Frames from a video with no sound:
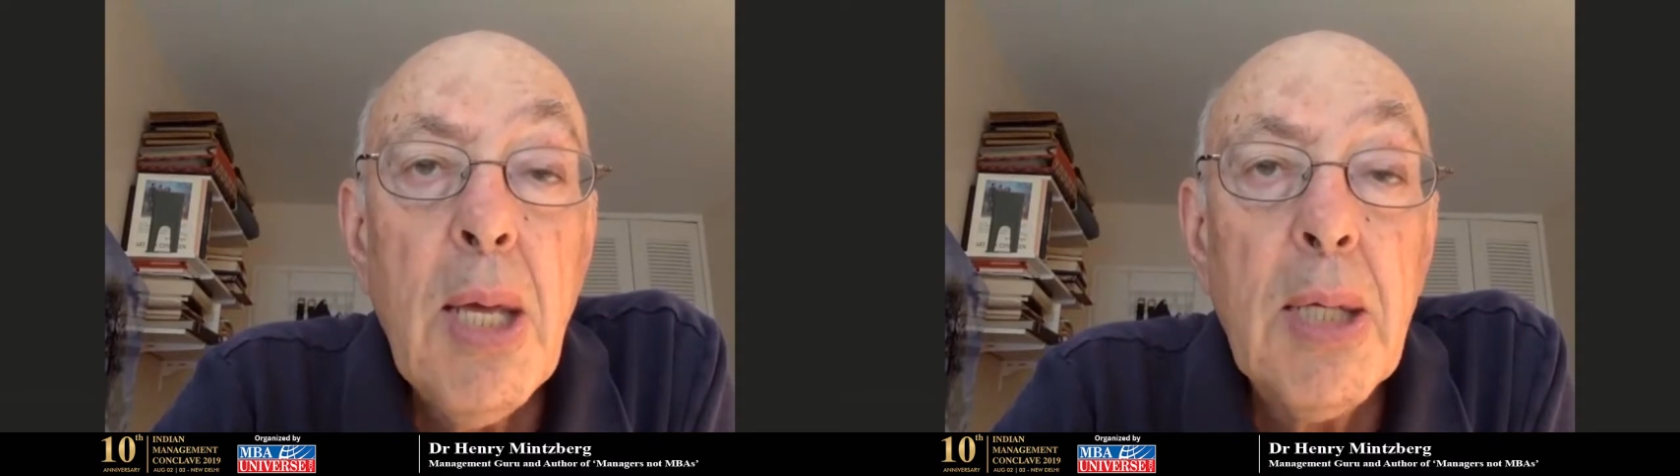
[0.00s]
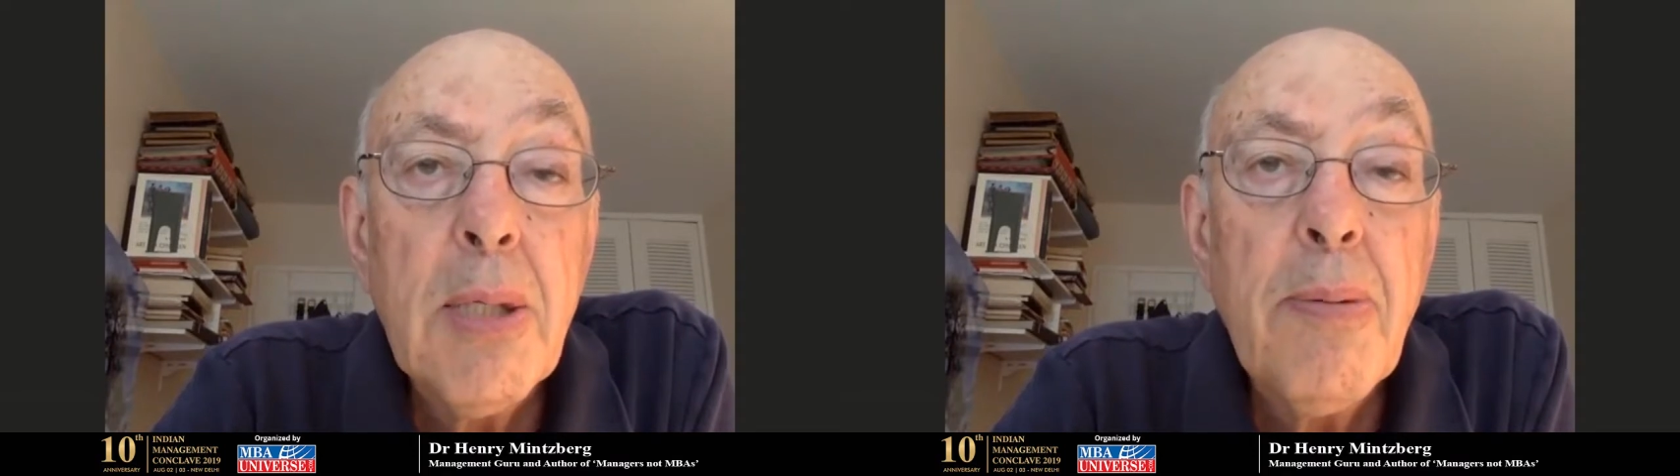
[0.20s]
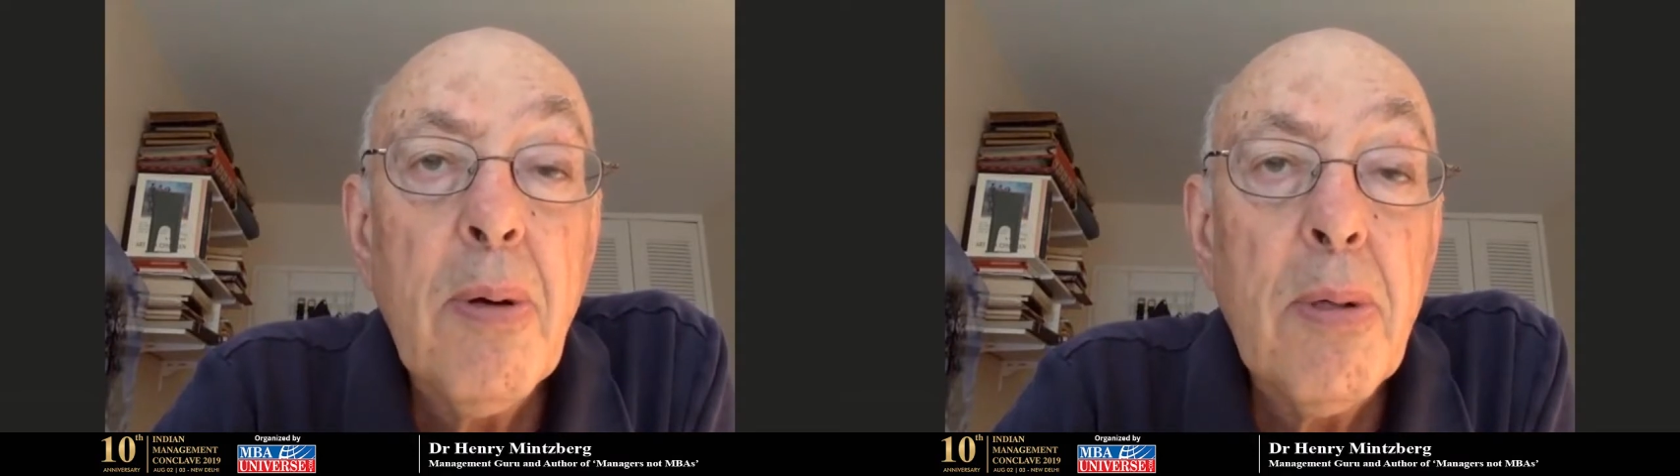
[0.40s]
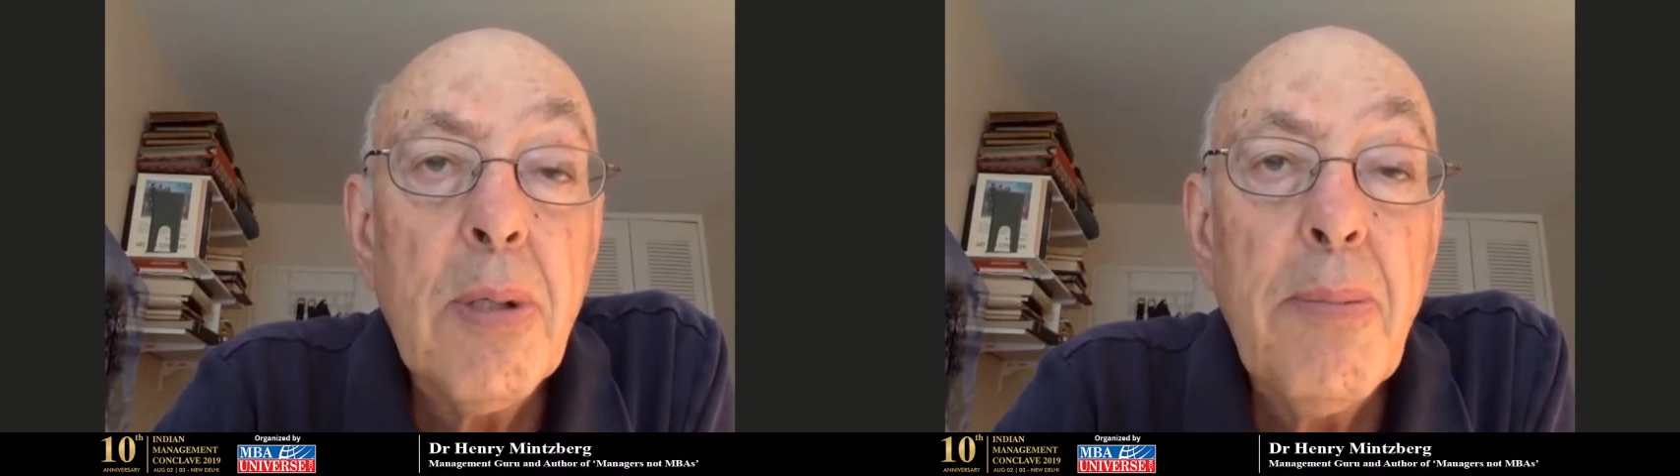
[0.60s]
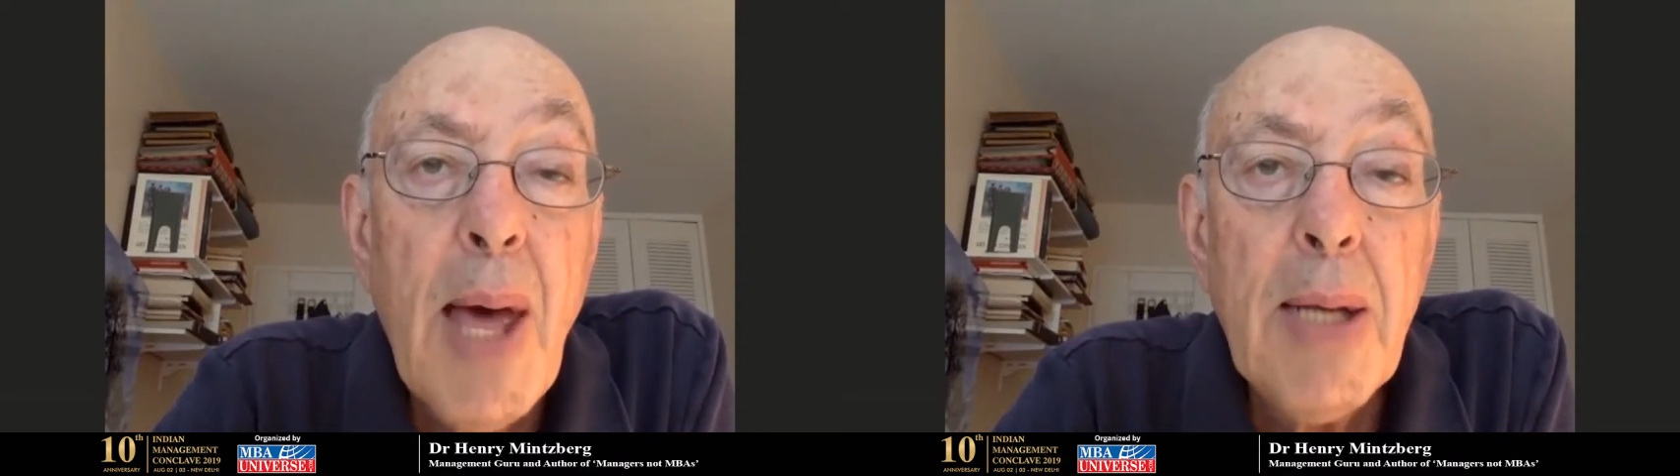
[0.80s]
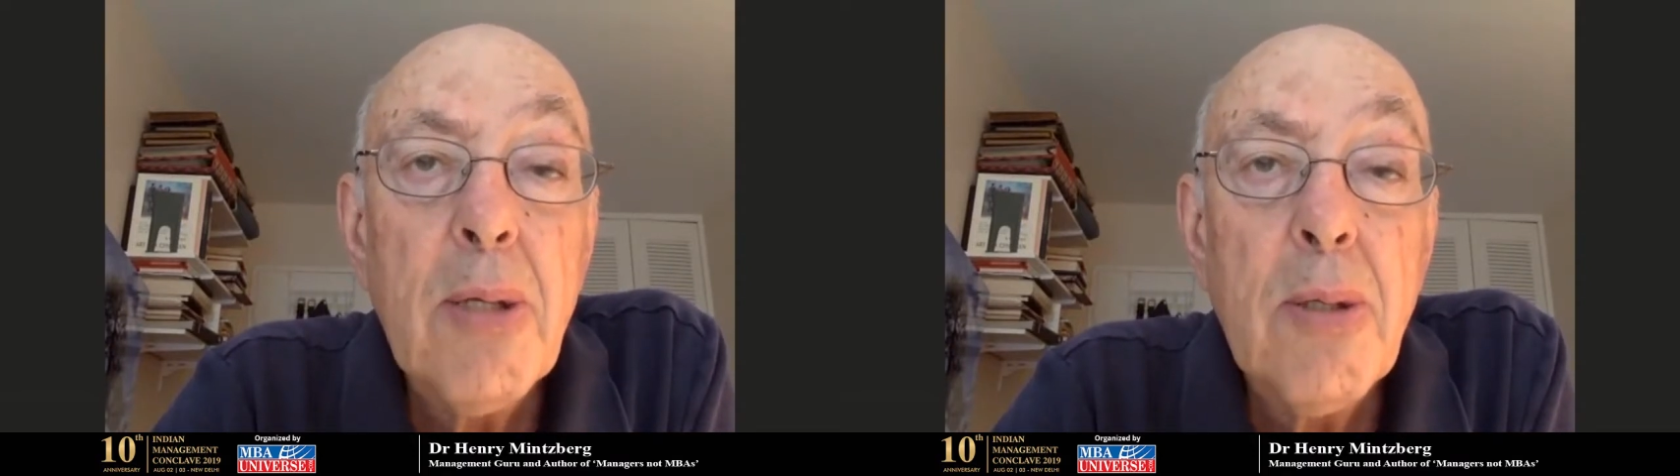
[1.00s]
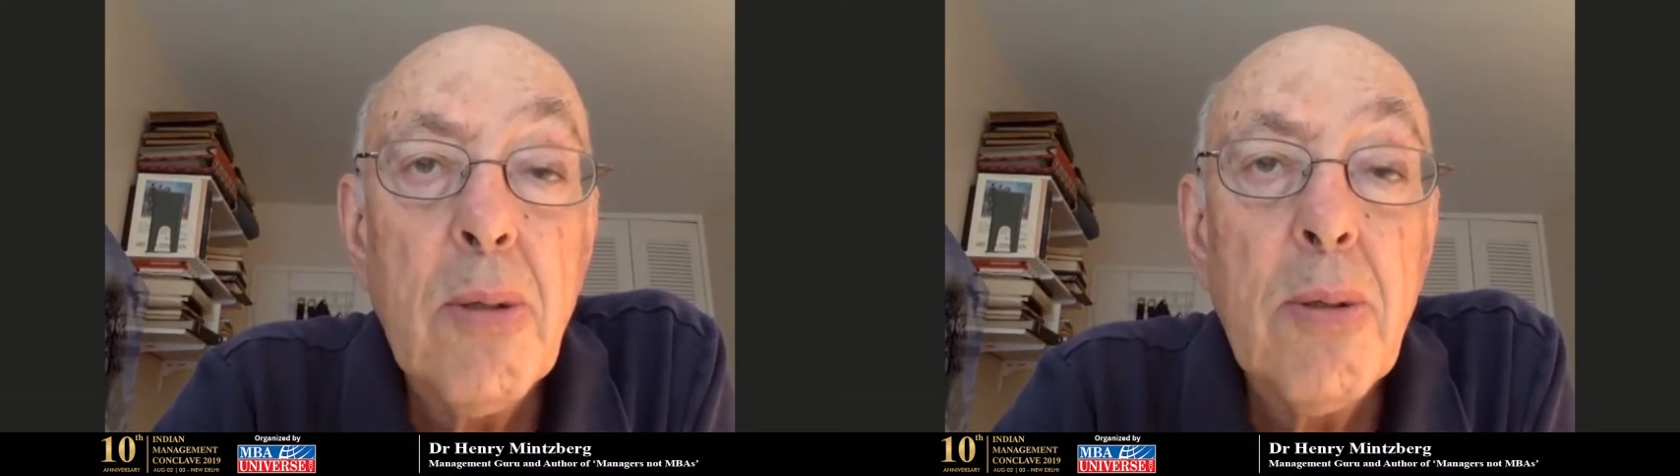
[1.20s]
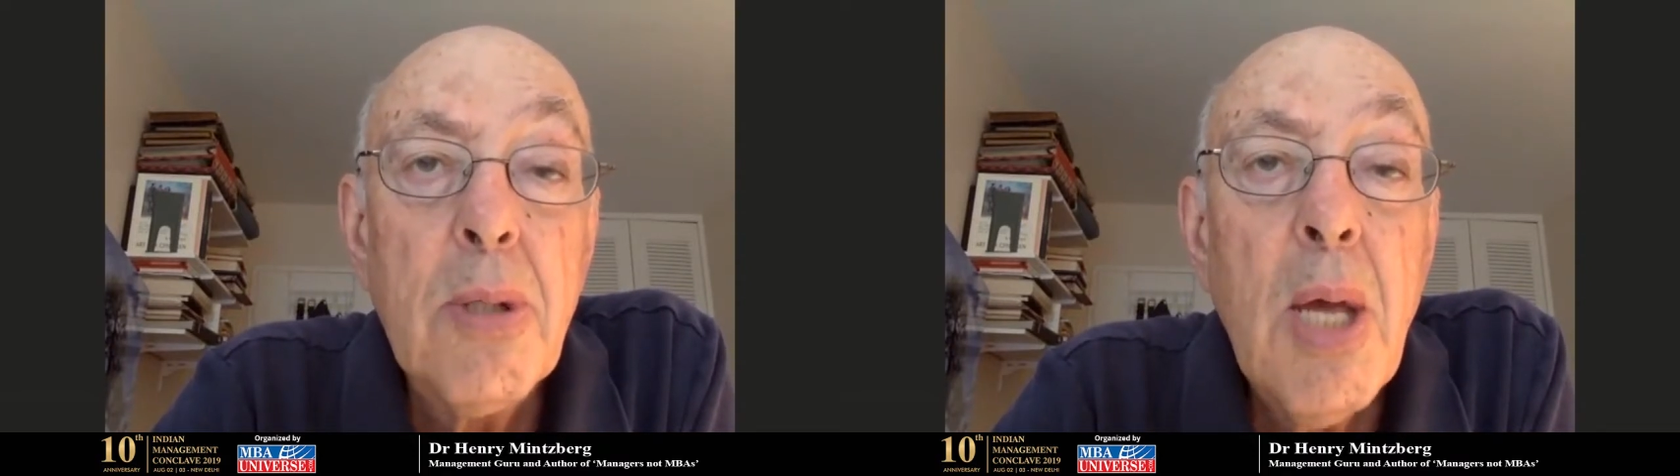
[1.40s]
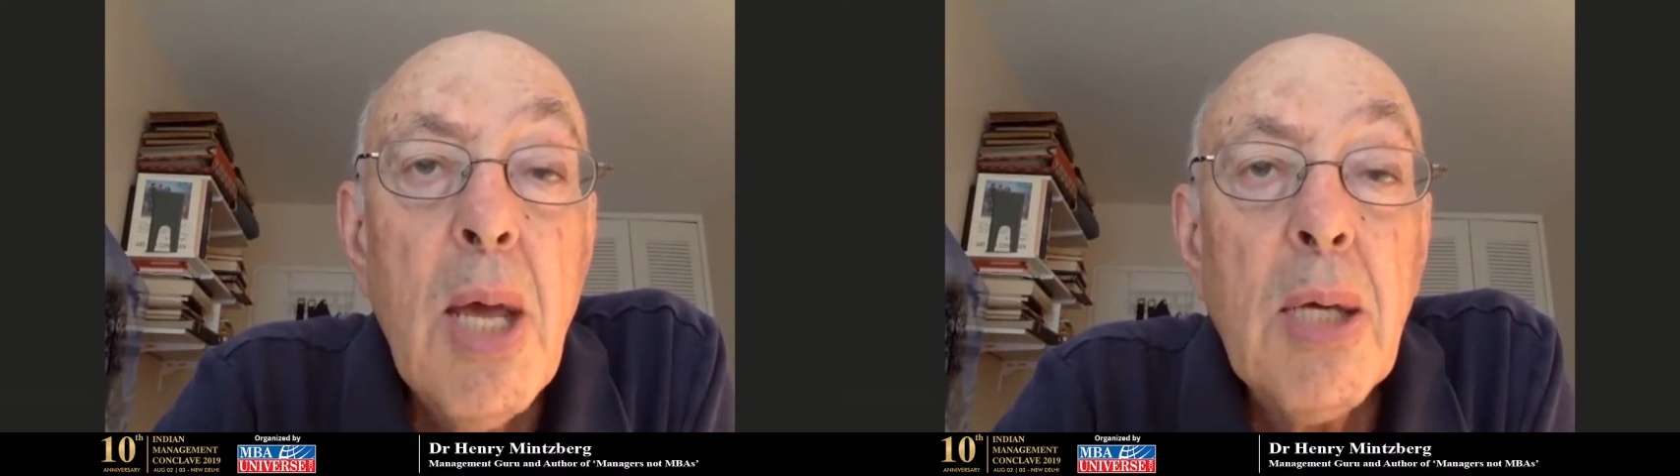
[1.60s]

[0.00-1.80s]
experienced managers